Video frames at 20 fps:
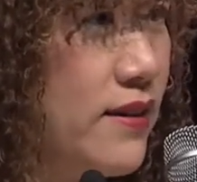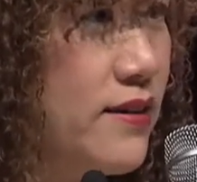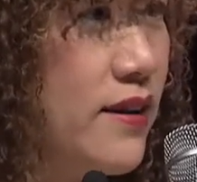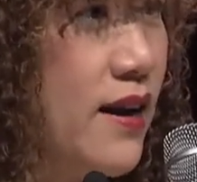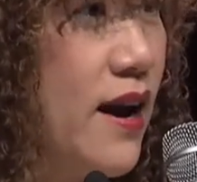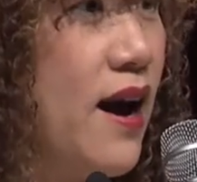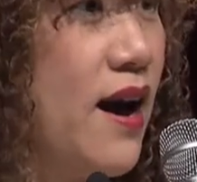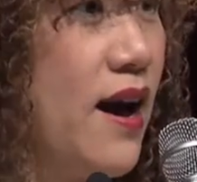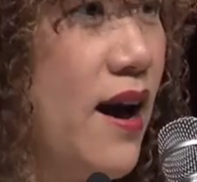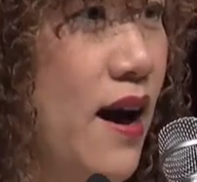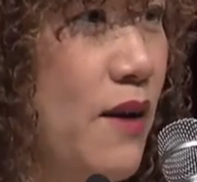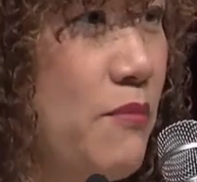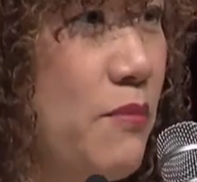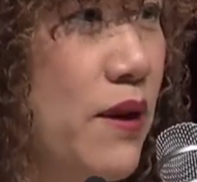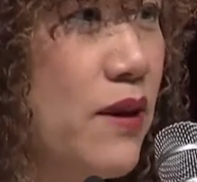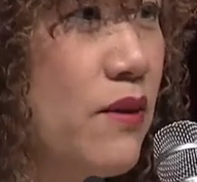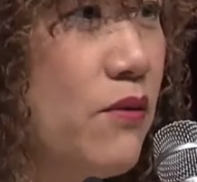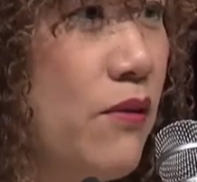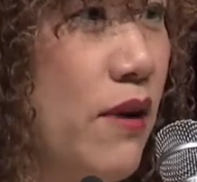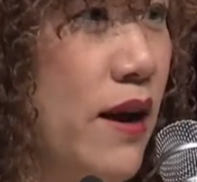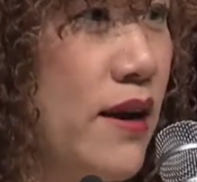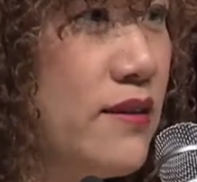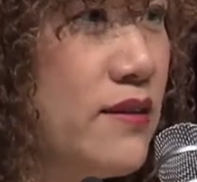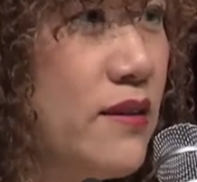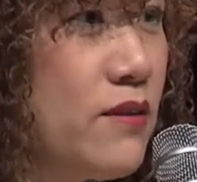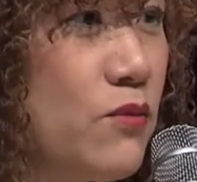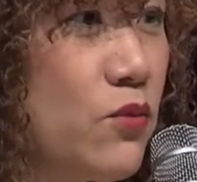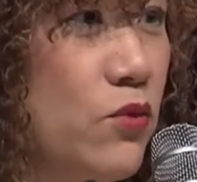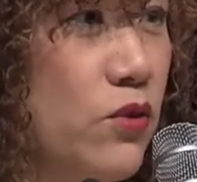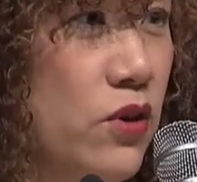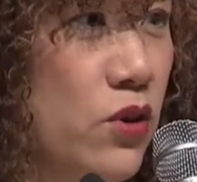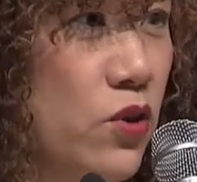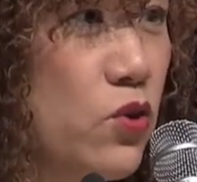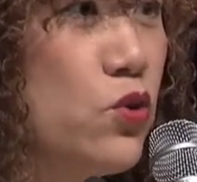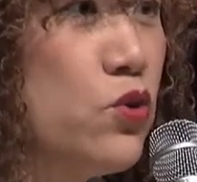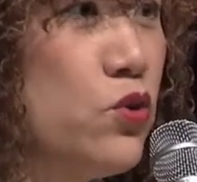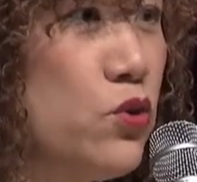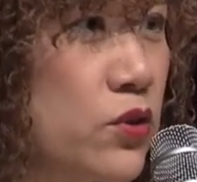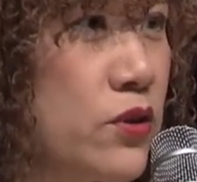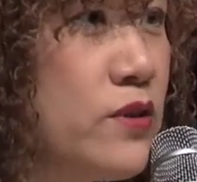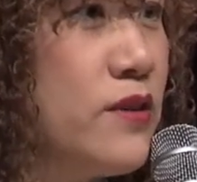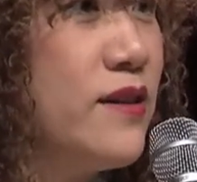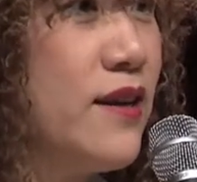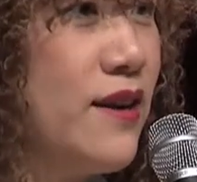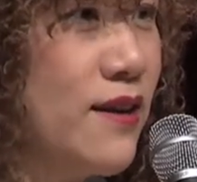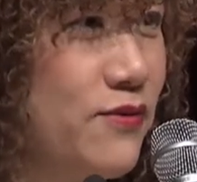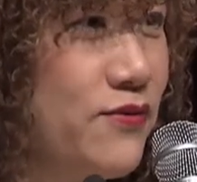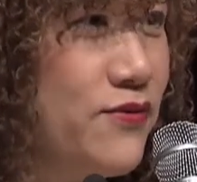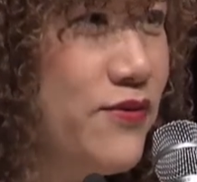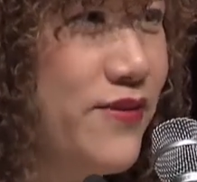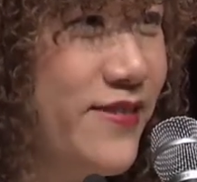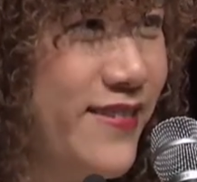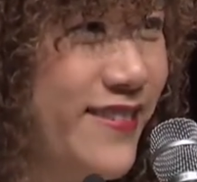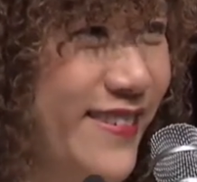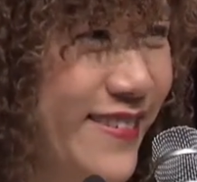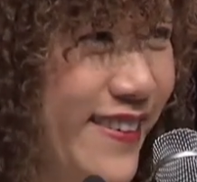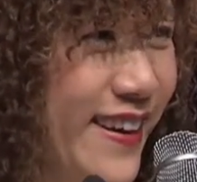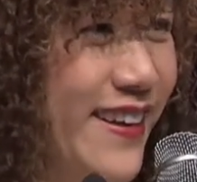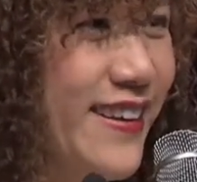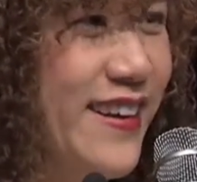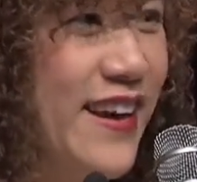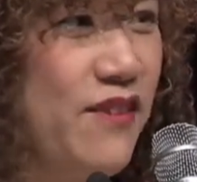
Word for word: Say, ah, I better write some real cool stuff, right?